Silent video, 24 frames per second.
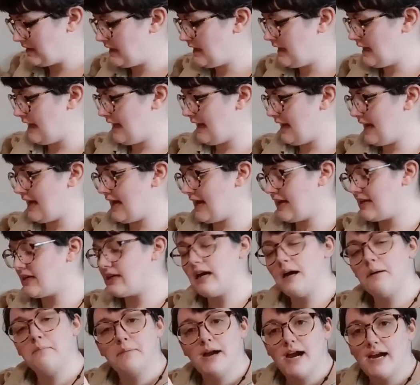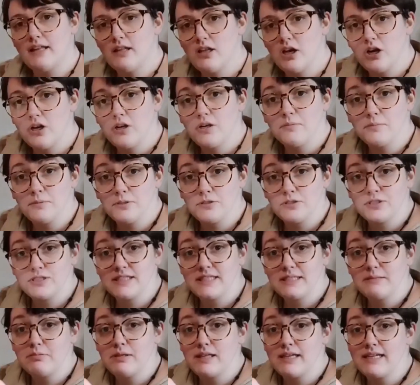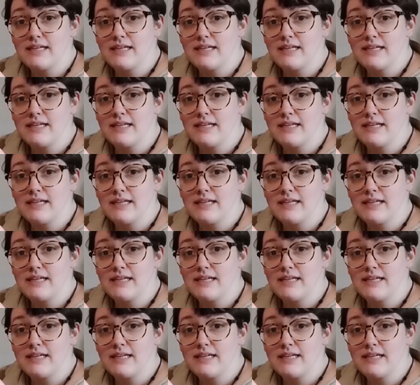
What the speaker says: And a Mylar emergency blanket.